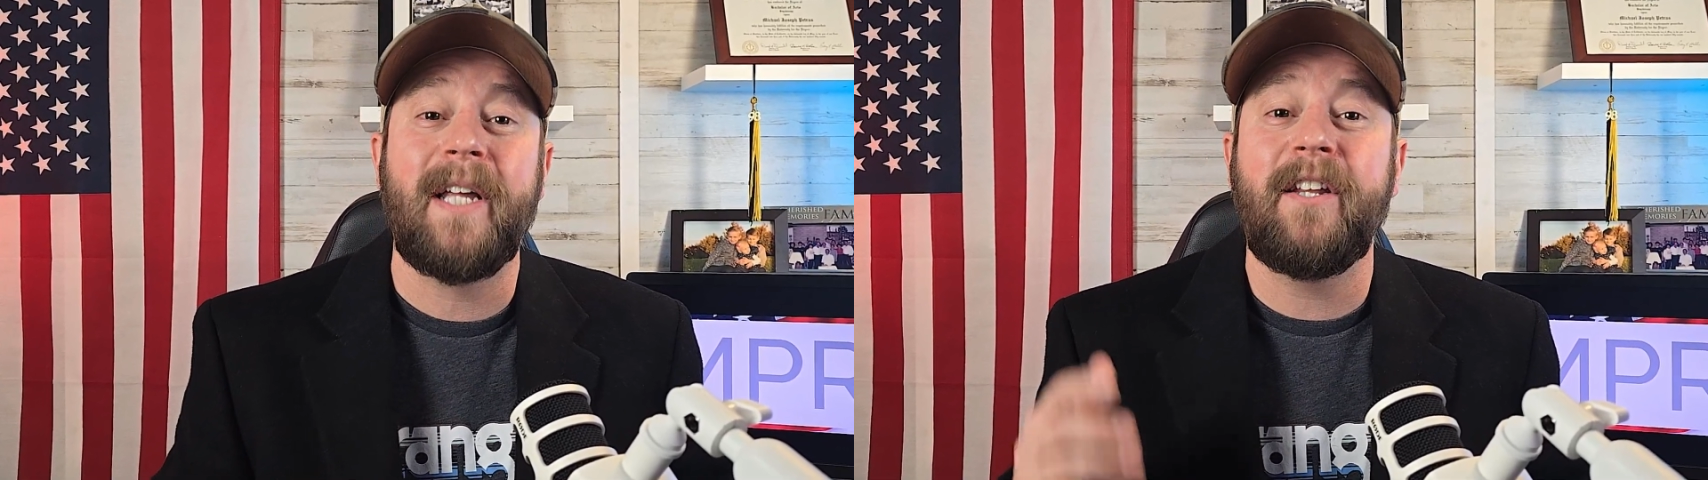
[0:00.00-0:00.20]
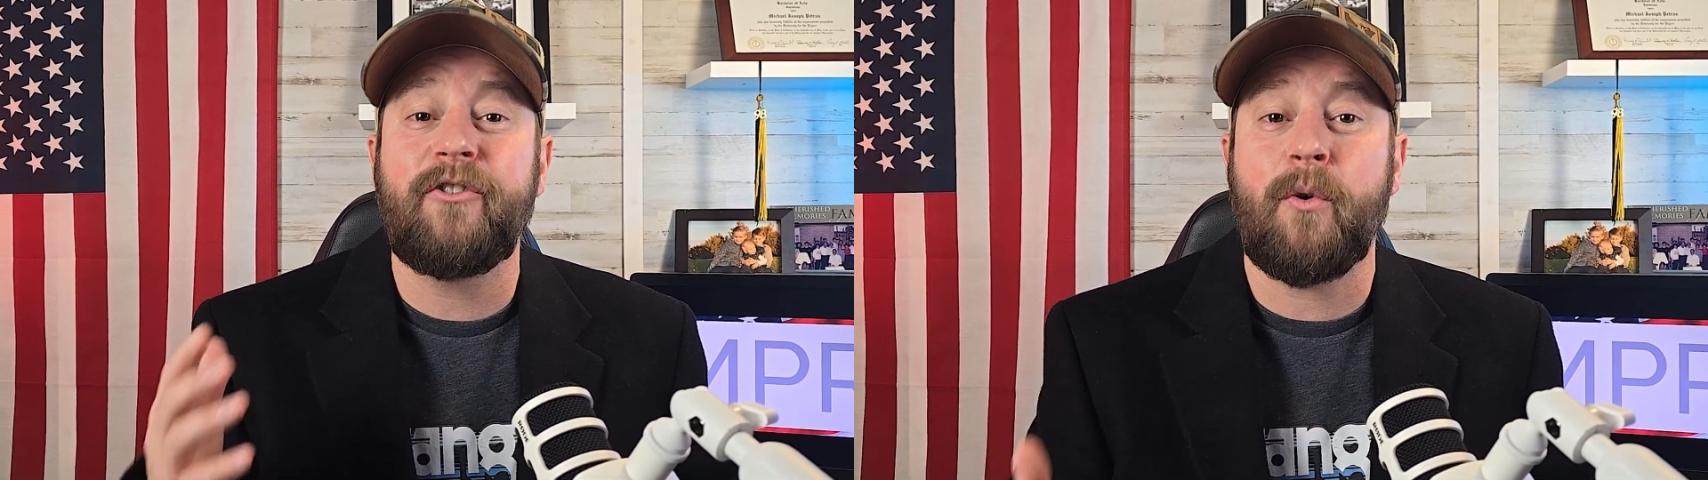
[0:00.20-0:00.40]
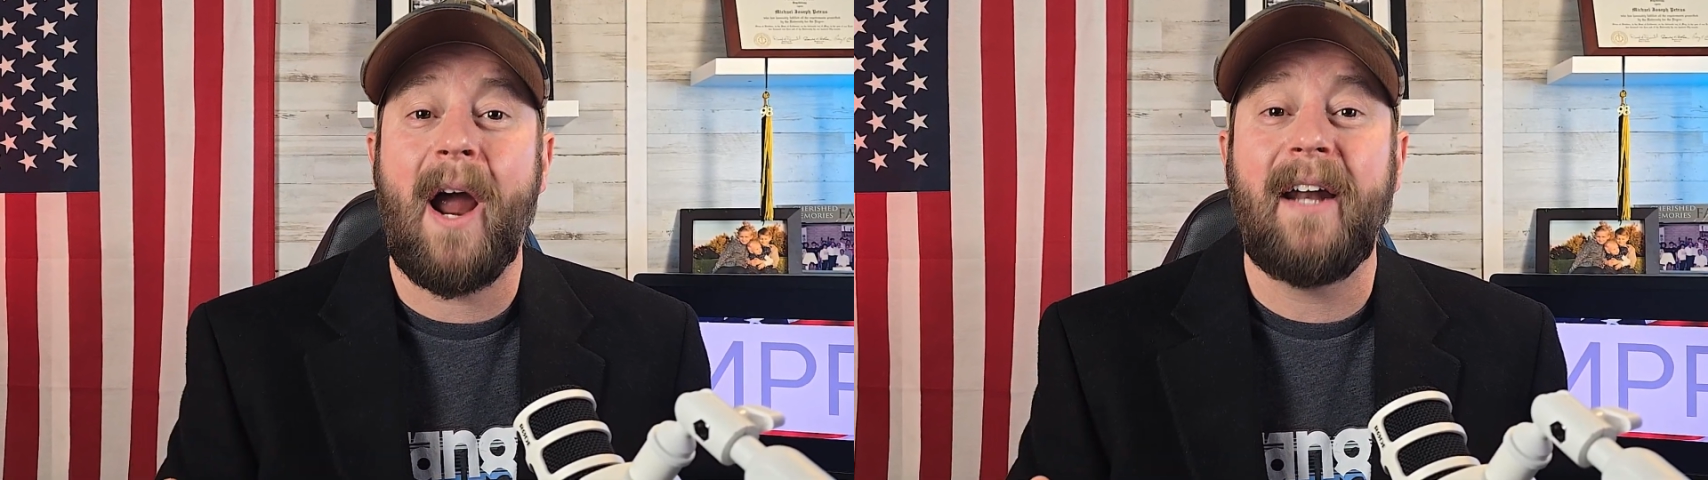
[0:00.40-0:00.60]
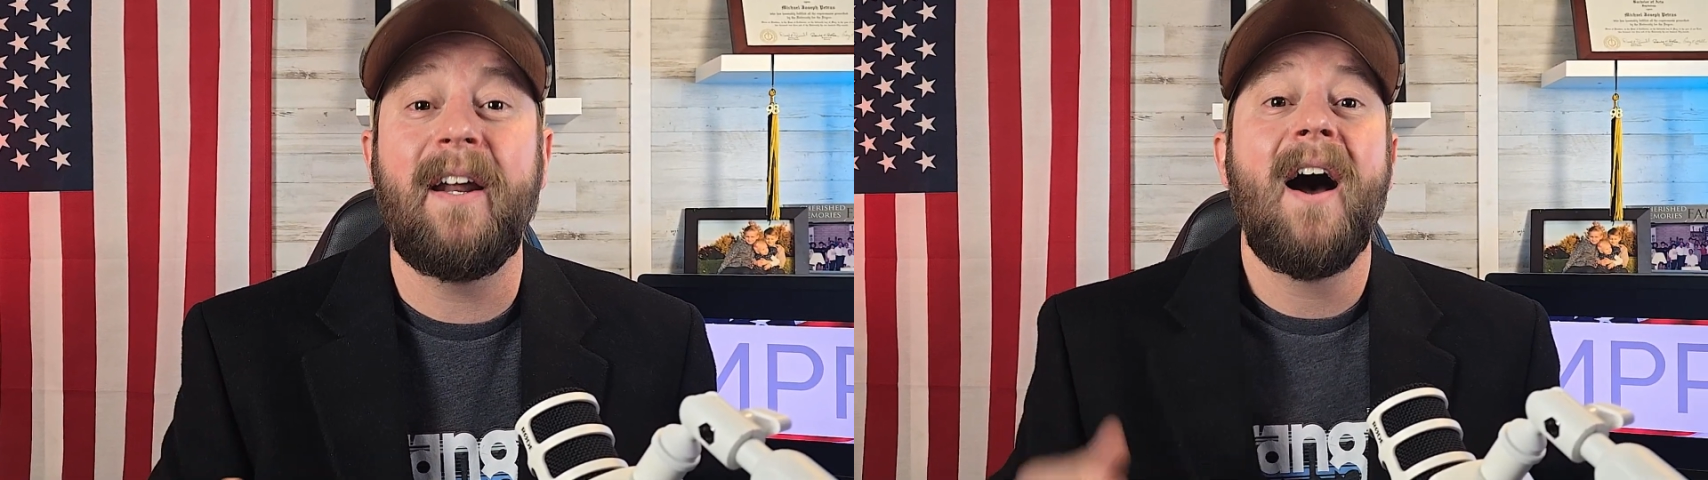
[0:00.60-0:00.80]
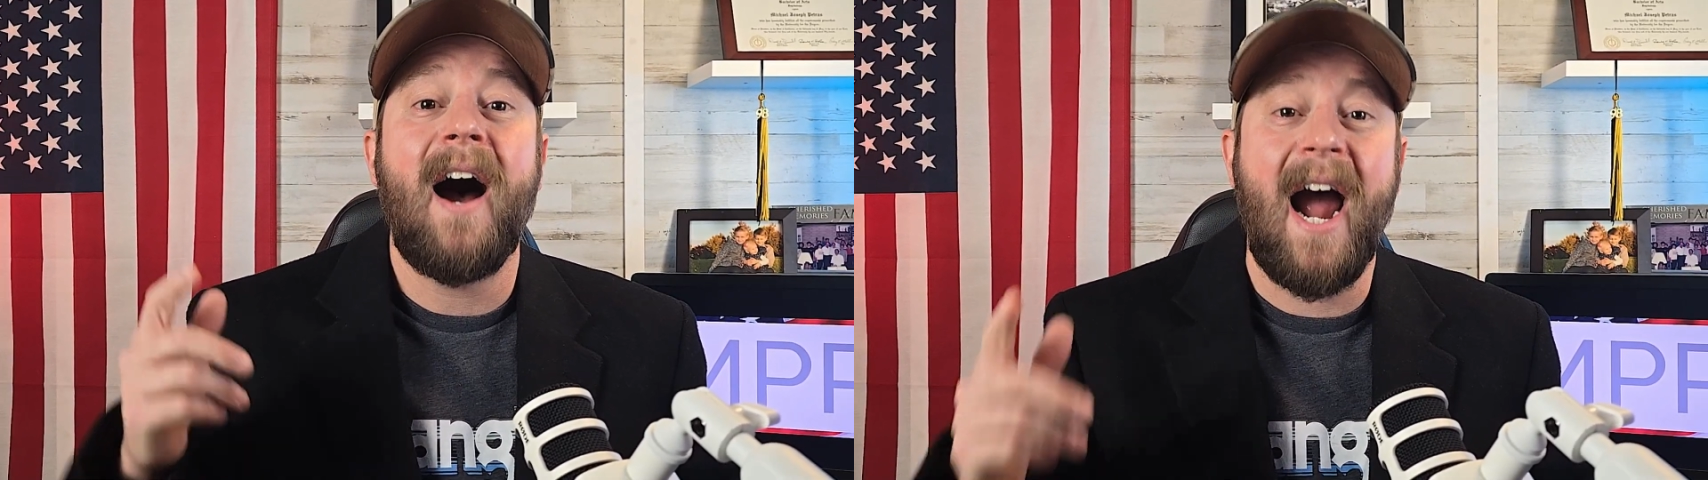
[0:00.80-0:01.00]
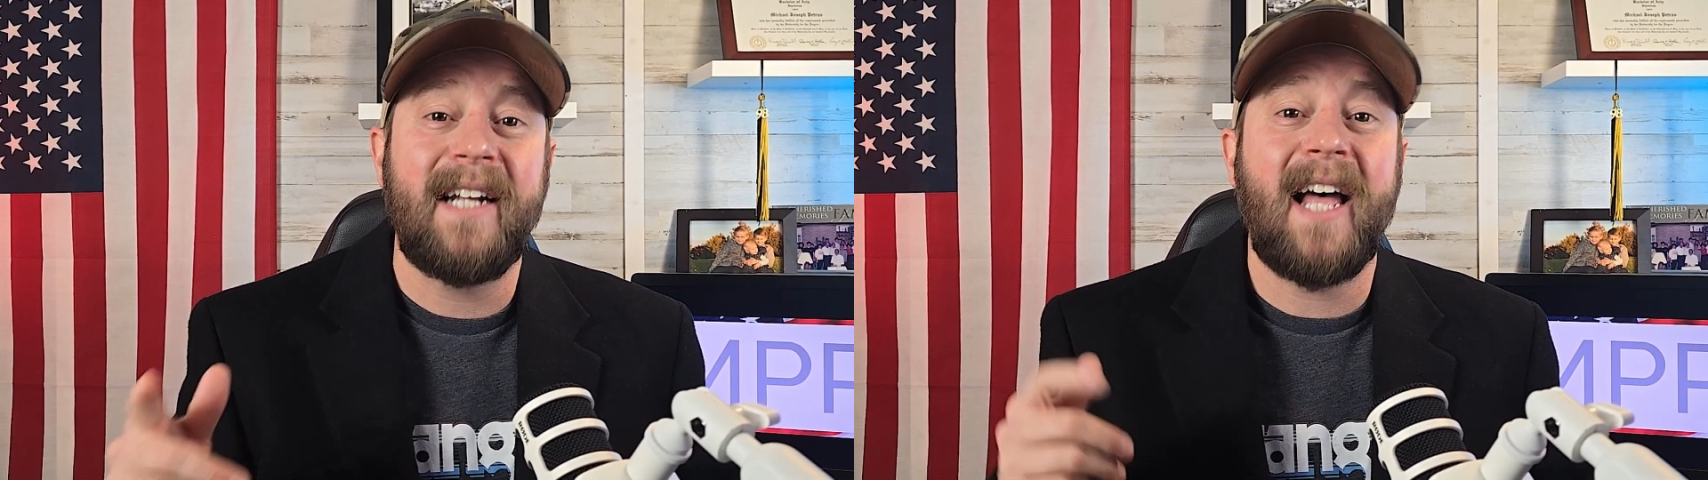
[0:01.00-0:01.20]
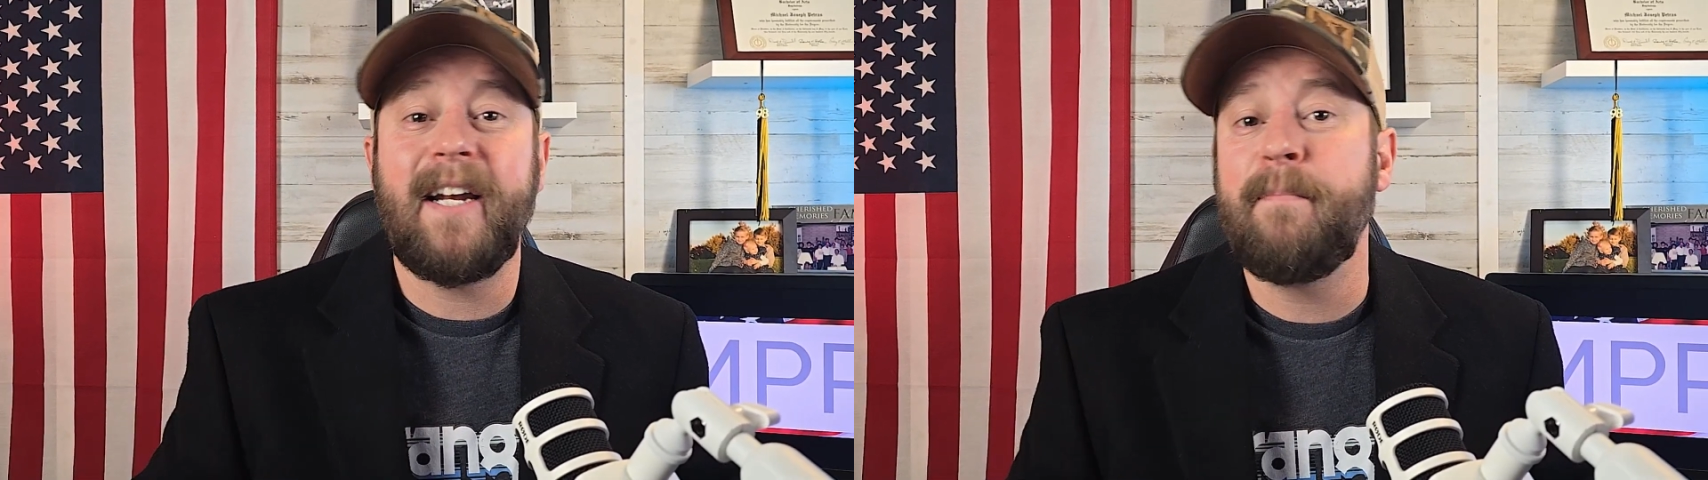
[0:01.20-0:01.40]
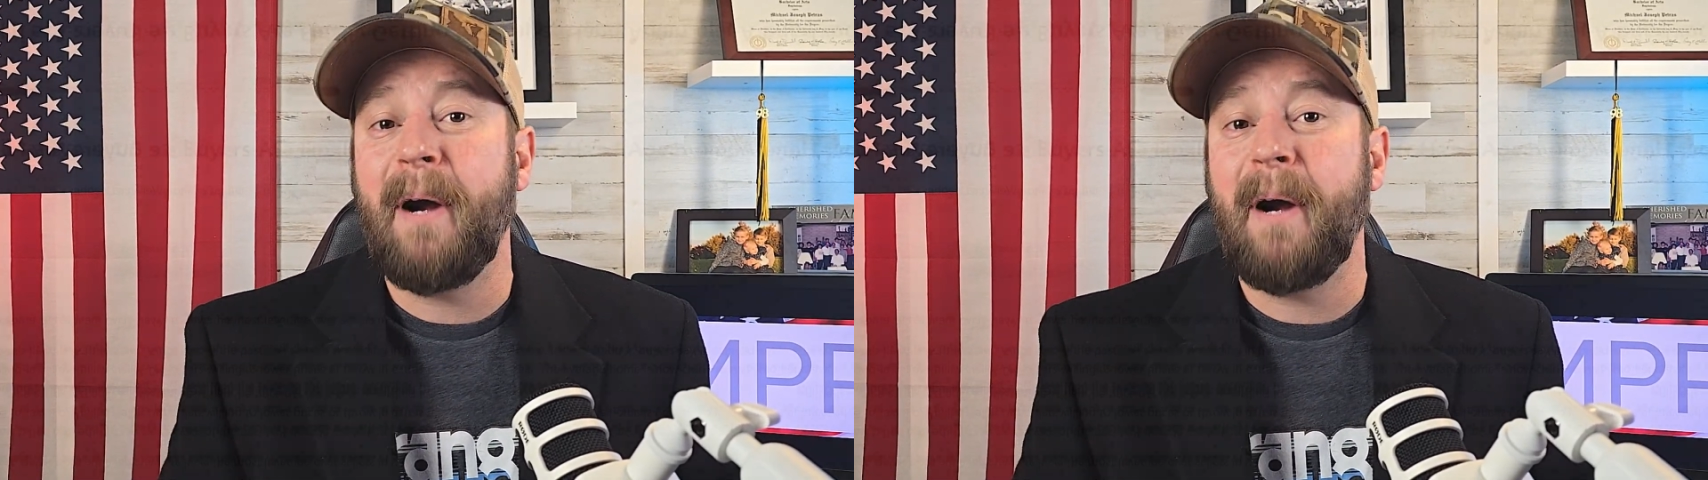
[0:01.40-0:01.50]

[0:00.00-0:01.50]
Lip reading: the trend highlighted by